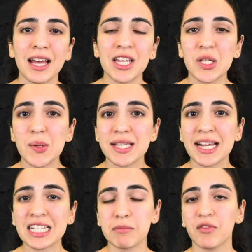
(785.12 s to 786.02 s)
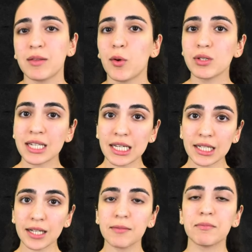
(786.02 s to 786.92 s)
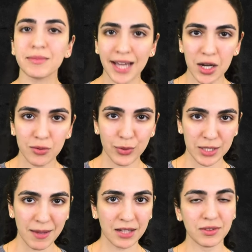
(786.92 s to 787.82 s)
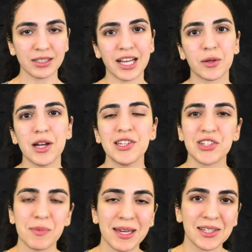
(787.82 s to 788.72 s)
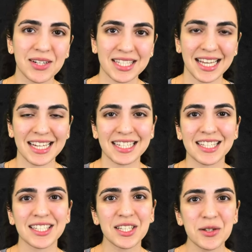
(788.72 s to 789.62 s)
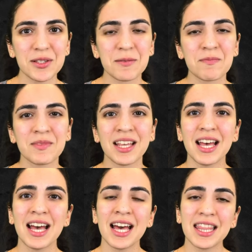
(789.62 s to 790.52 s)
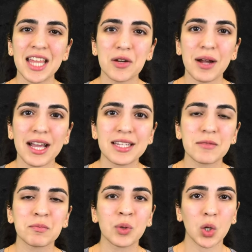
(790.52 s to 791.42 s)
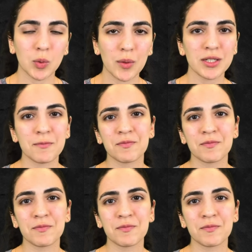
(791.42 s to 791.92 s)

and using some of the most heated yet respectful language you may hear scientists use, they write, quote,